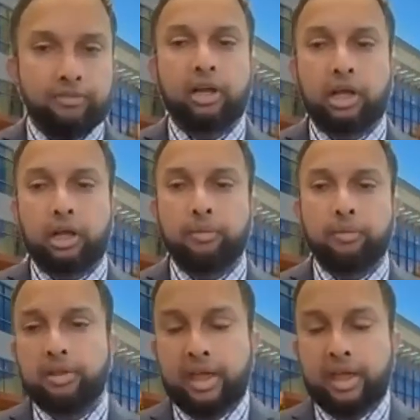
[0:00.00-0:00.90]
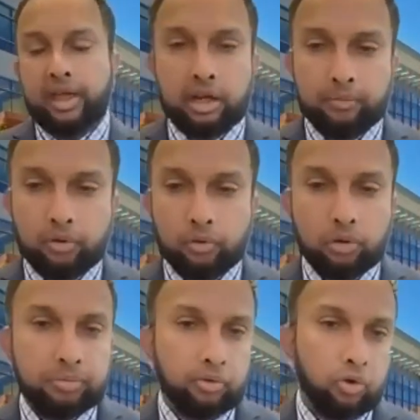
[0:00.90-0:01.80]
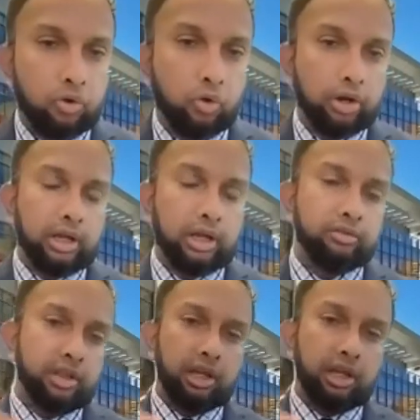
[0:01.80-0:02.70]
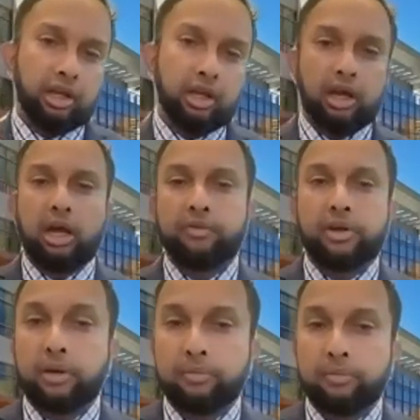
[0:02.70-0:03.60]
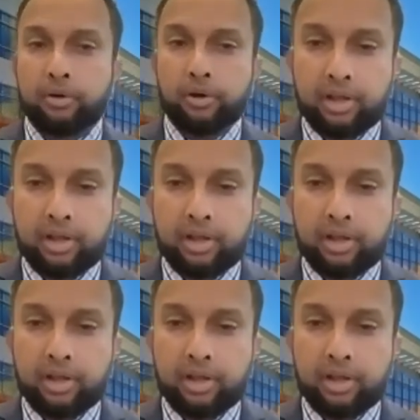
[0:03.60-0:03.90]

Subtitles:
that number will be recorded as the number